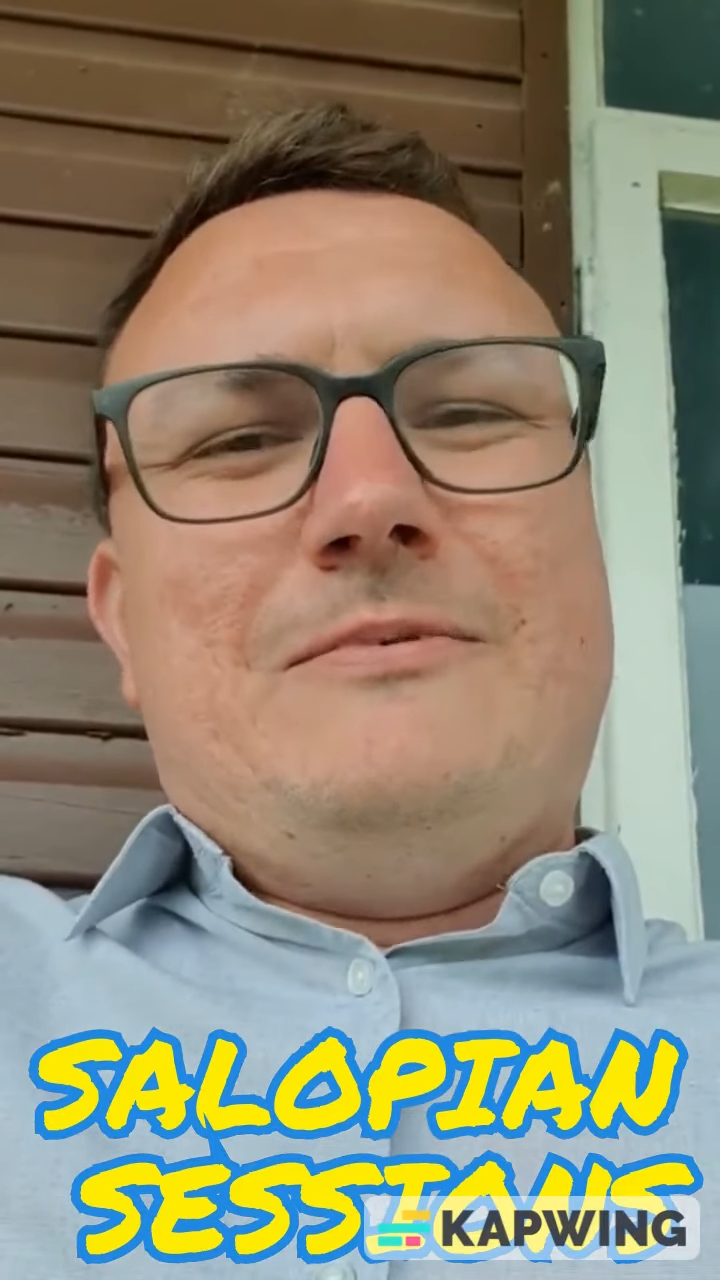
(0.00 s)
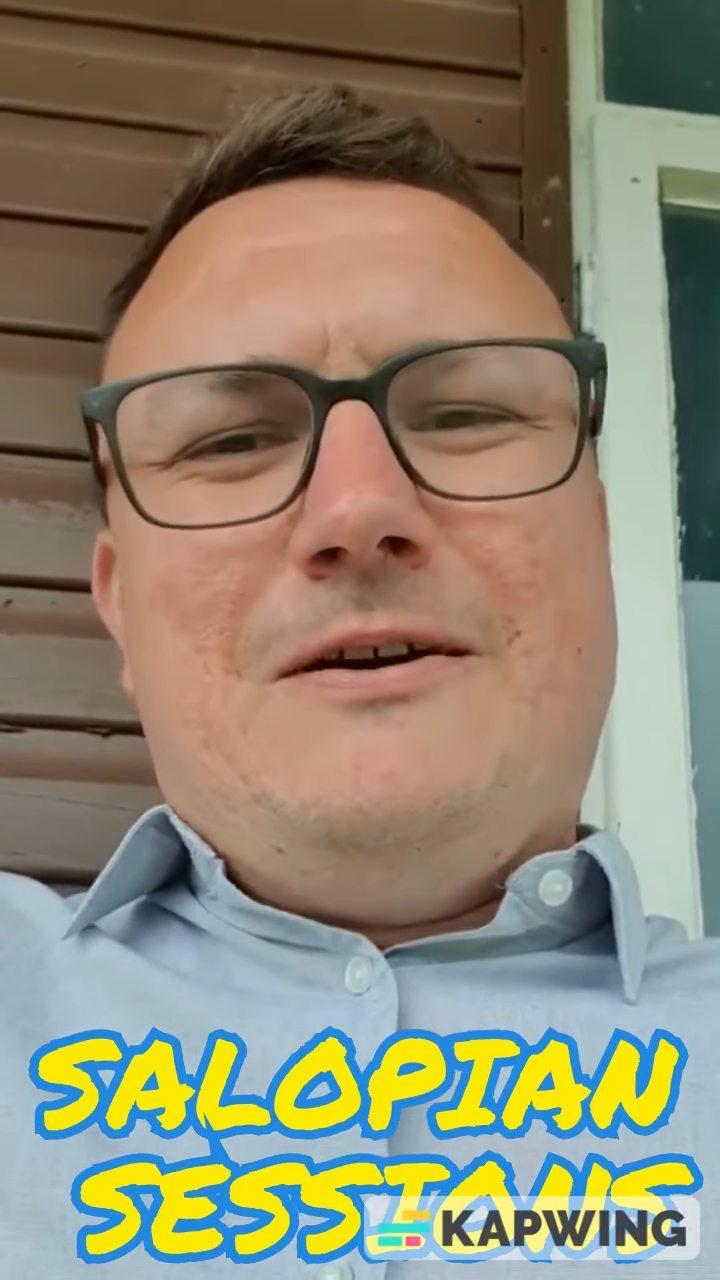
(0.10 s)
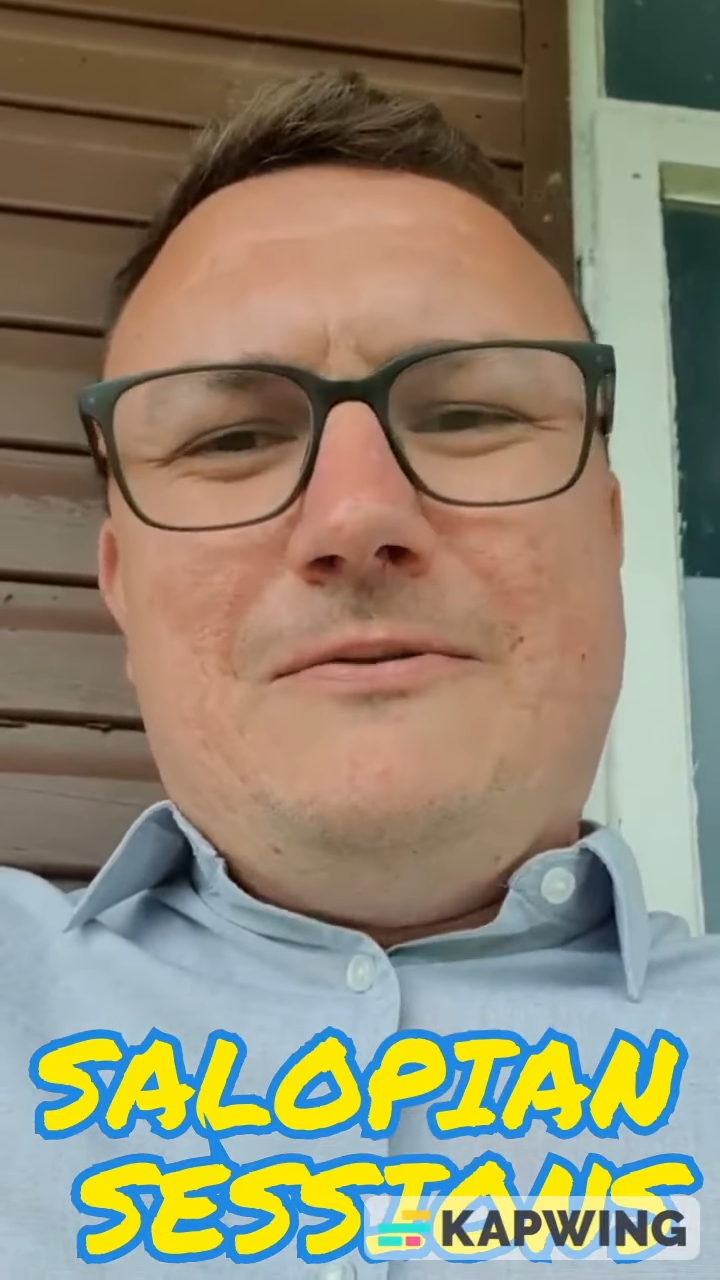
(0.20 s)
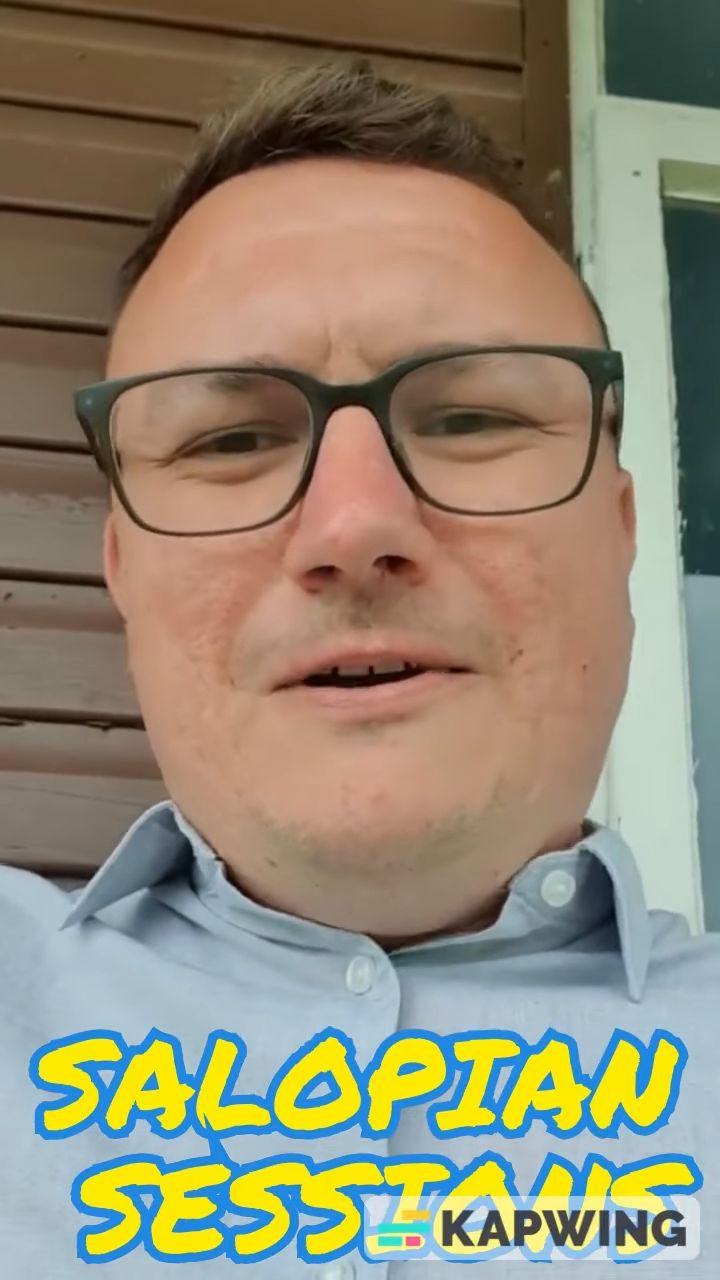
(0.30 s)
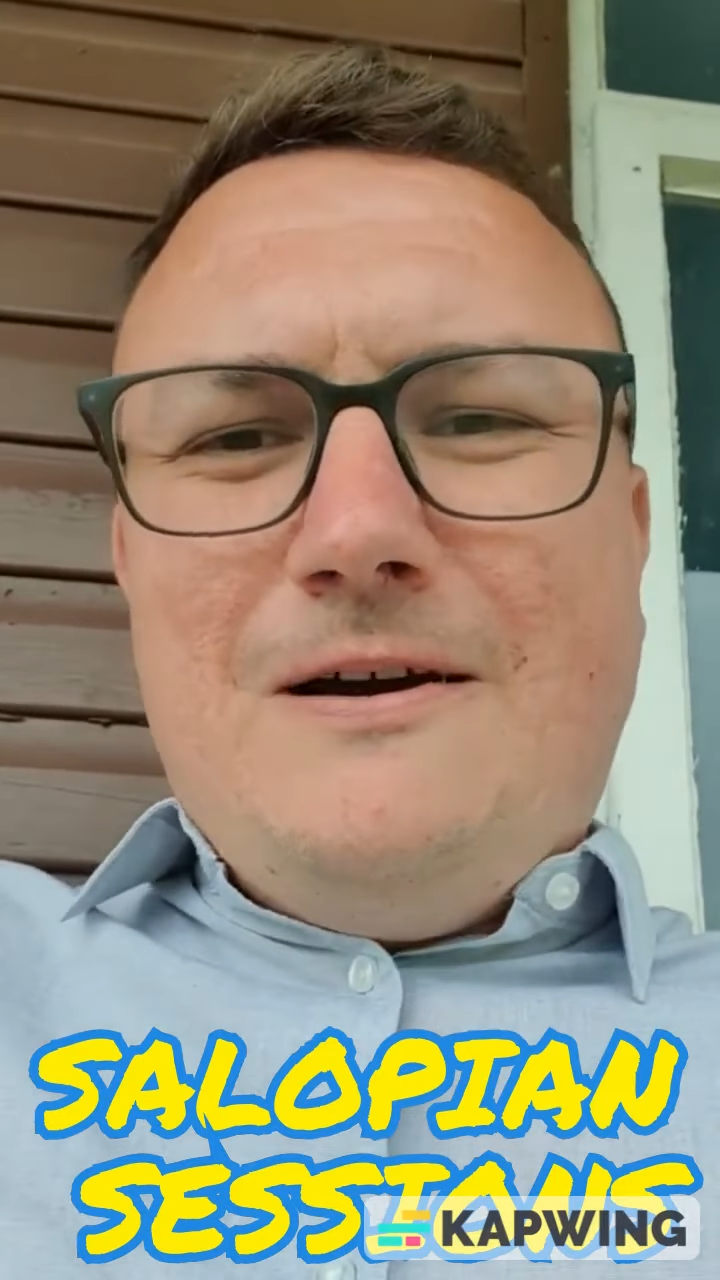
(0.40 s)

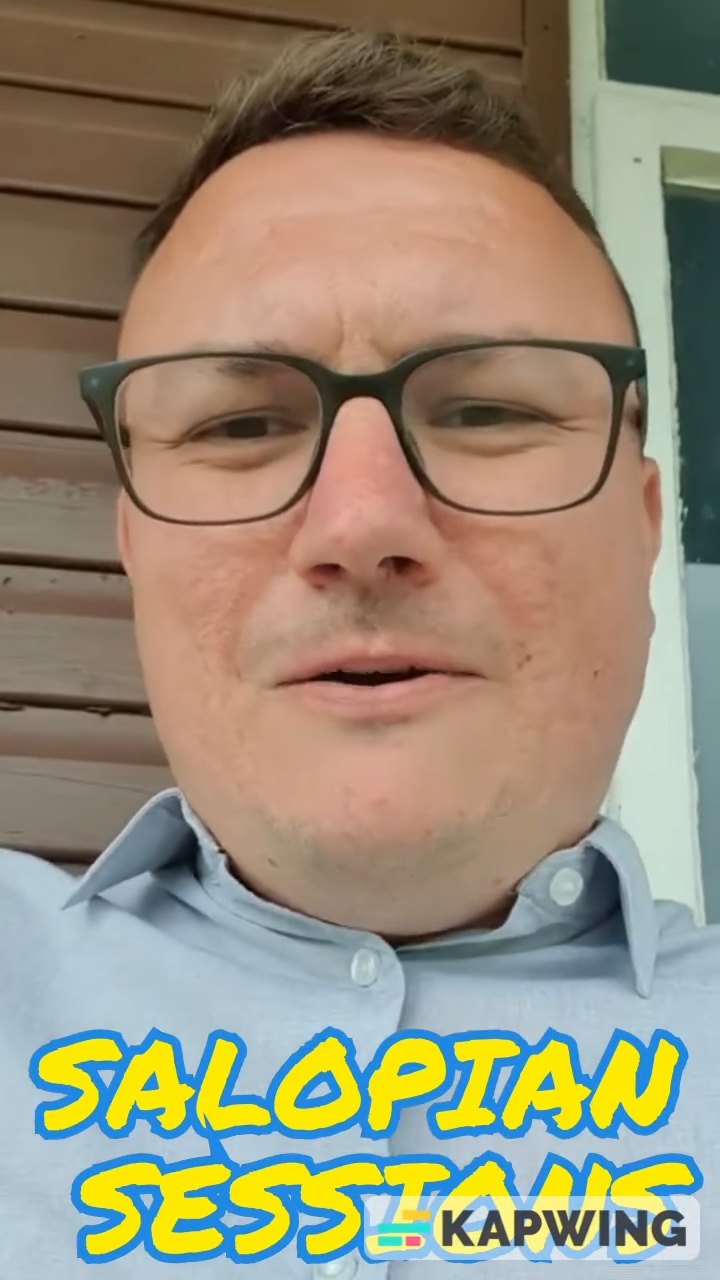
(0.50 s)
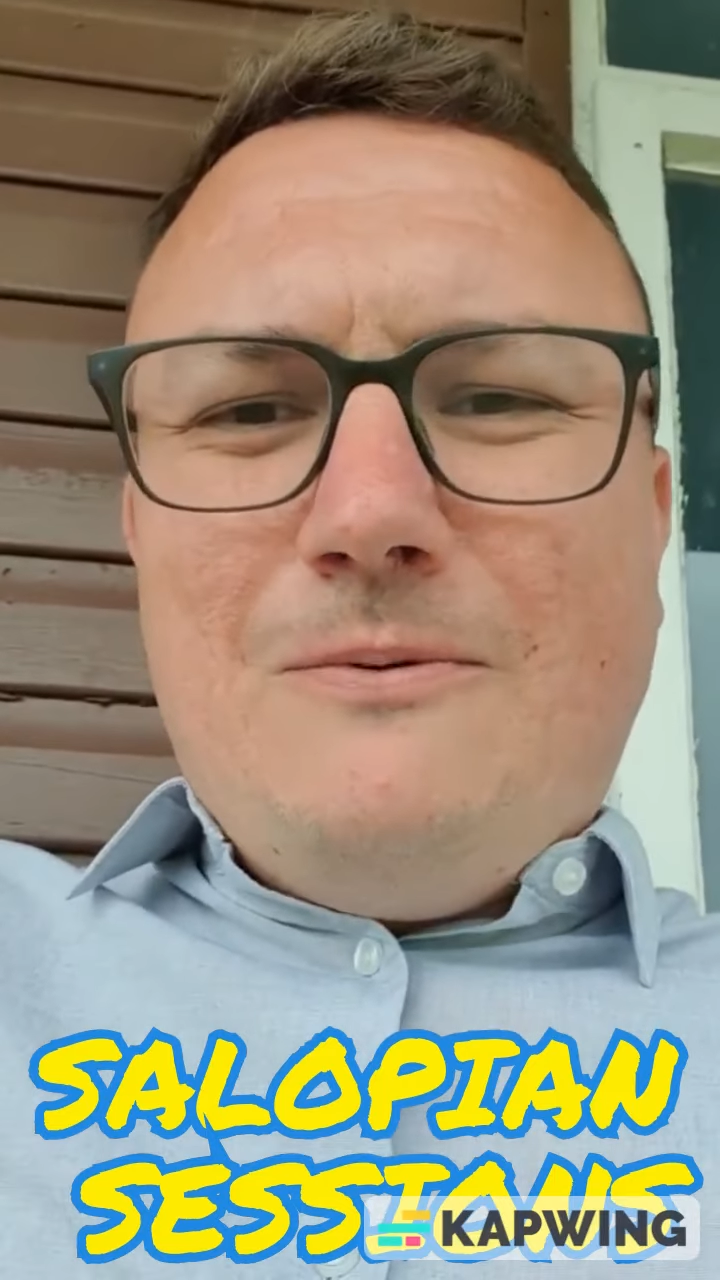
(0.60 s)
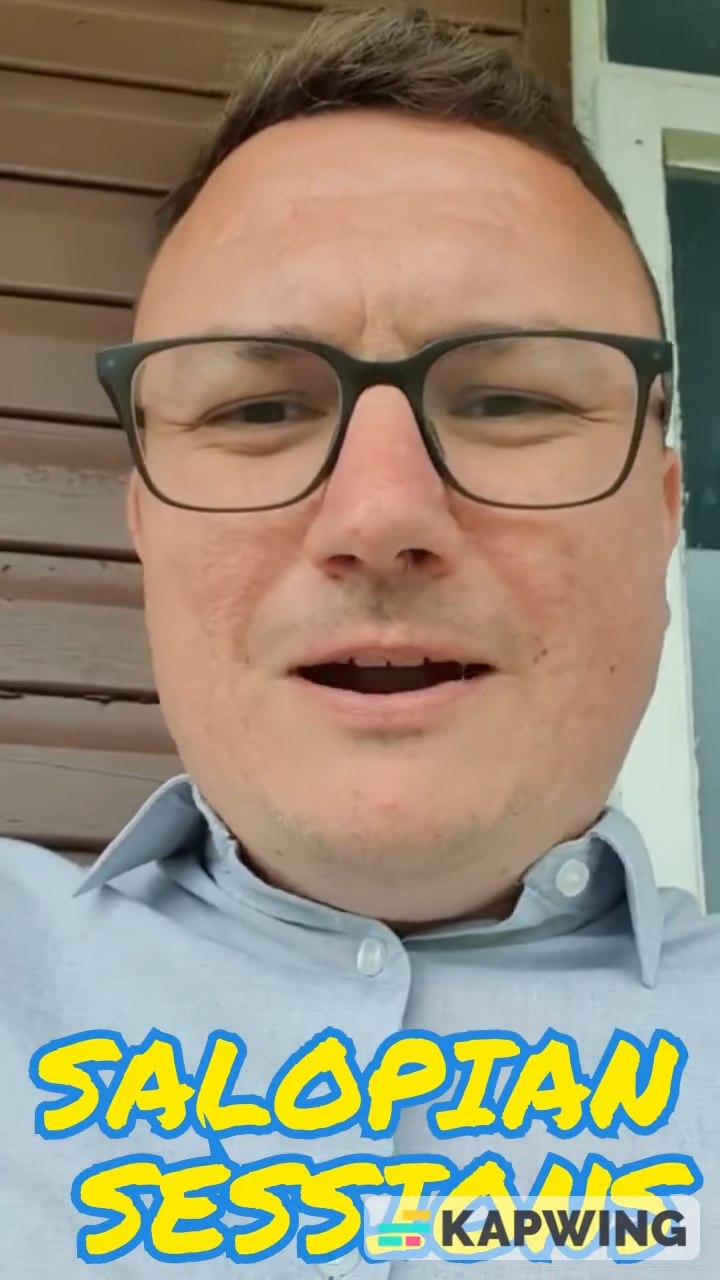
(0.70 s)
about